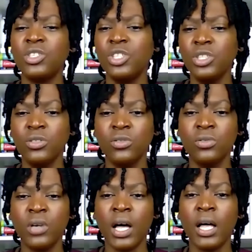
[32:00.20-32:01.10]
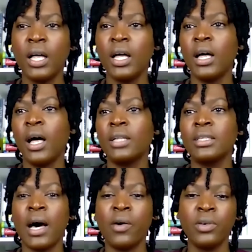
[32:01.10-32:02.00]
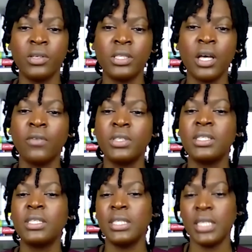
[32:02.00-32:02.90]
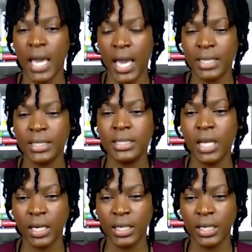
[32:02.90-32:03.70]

to allow yourself to stay stuck,